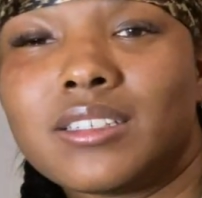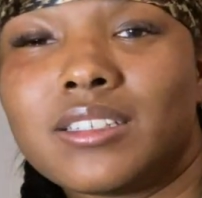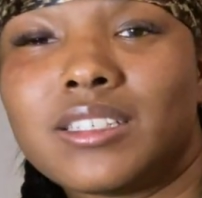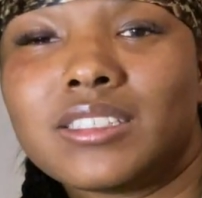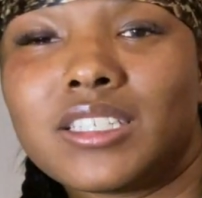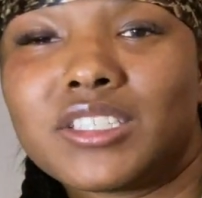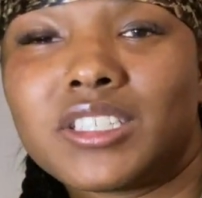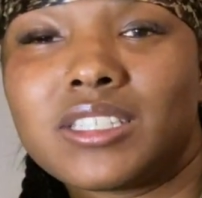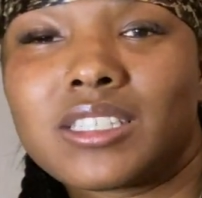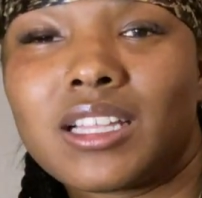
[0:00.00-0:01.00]
It says
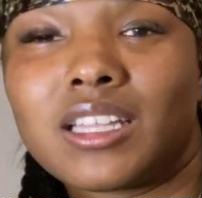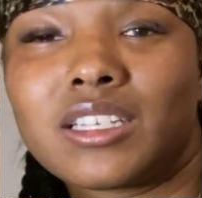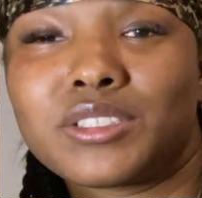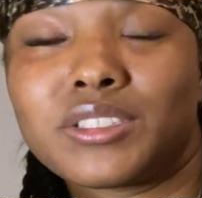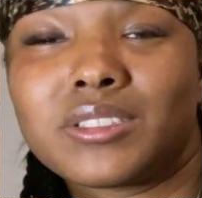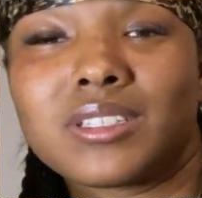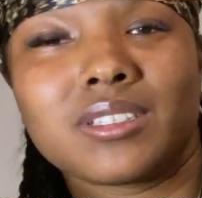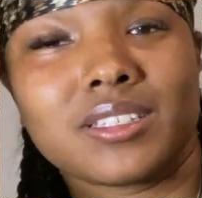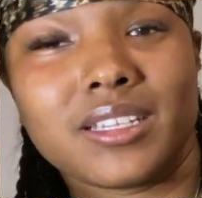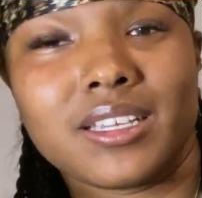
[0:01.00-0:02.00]
Chinx Collection.
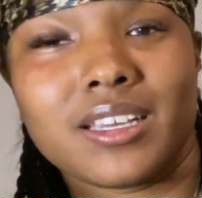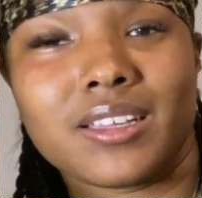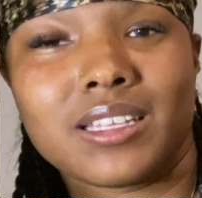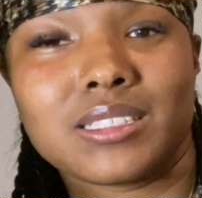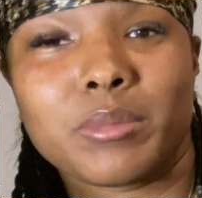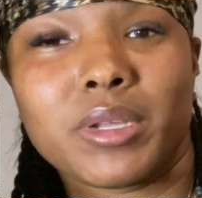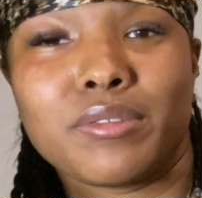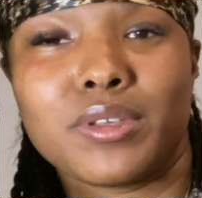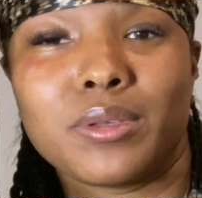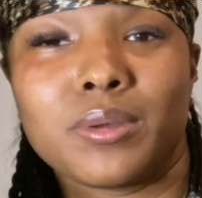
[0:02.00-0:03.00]
There you go, that's a good view.